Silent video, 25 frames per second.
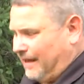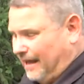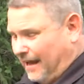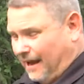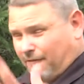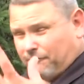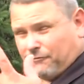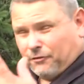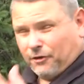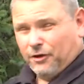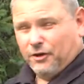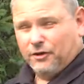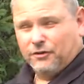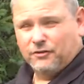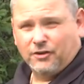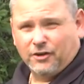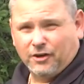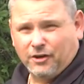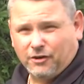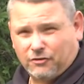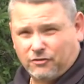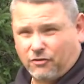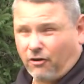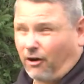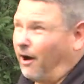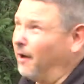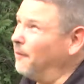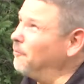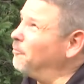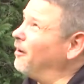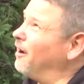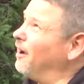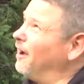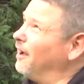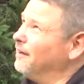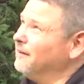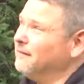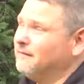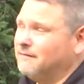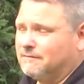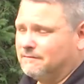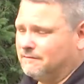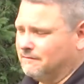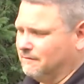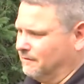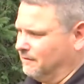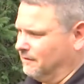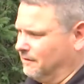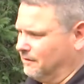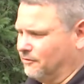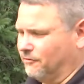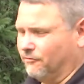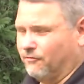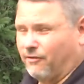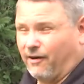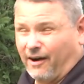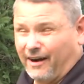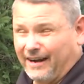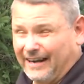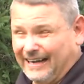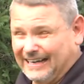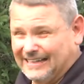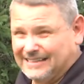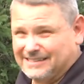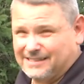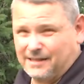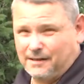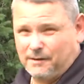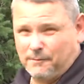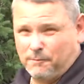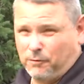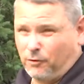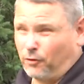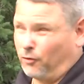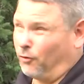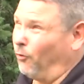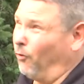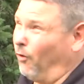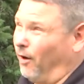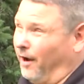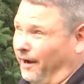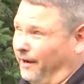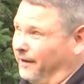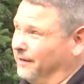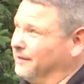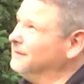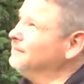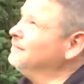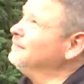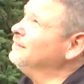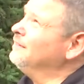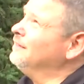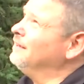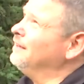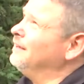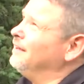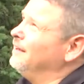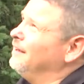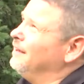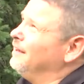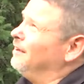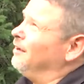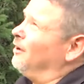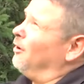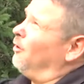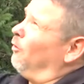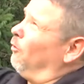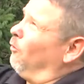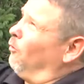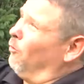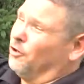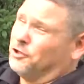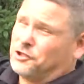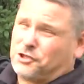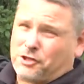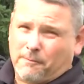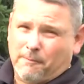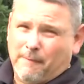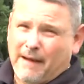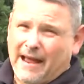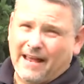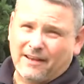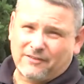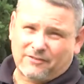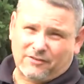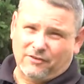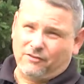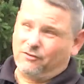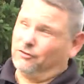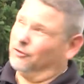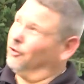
After using your tripod, it's very easy to put away. Once your mass is